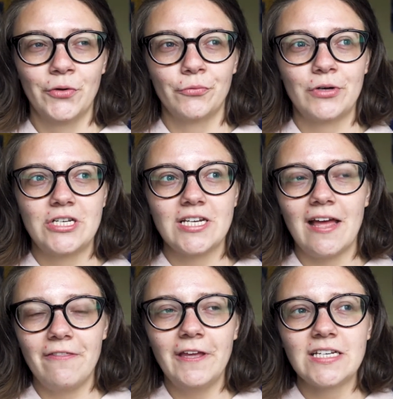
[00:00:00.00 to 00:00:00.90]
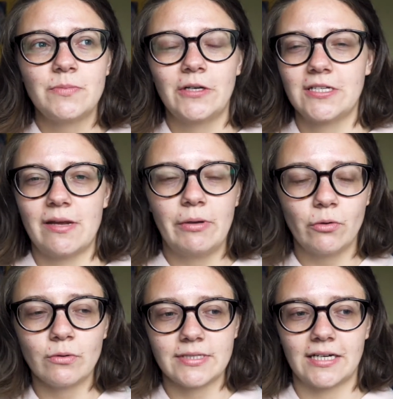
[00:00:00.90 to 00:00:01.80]
which I think is because I'm in
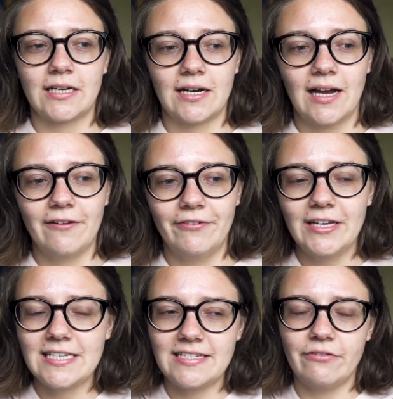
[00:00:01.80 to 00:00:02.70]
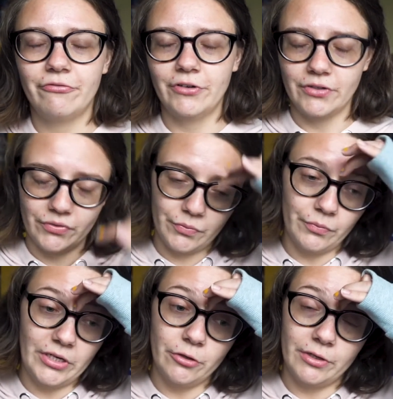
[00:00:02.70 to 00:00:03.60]
Osaka I think it's different
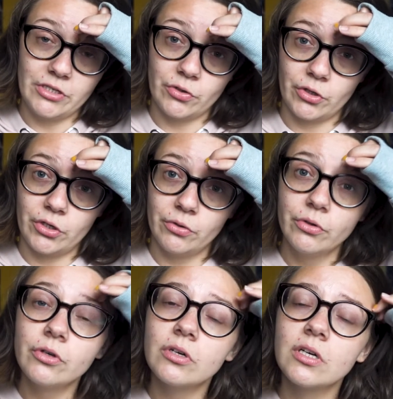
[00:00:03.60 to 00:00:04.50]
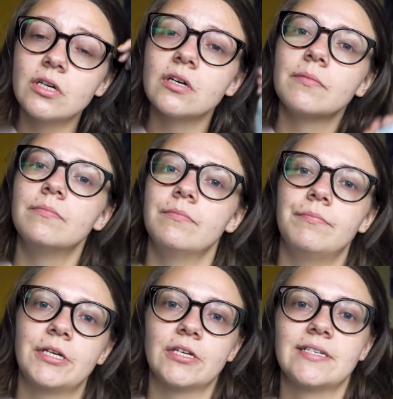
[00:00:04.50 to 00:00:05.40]
when you're in Tokyo
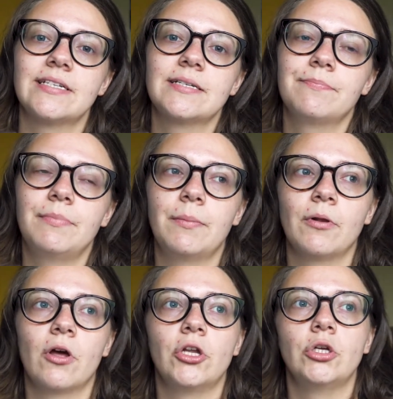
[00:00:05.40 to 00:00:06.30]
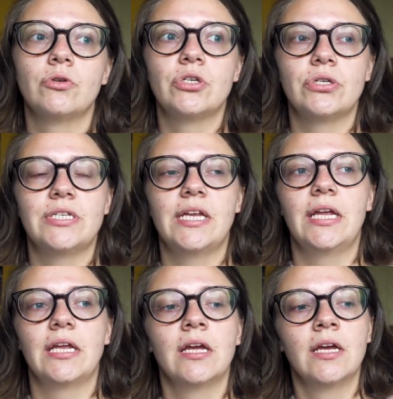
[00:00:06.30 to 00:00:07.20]
because people are used to
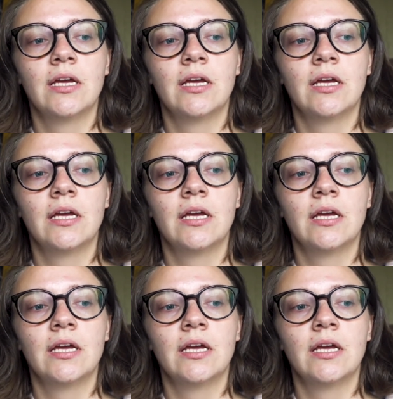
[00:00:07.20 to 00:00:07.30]
seeing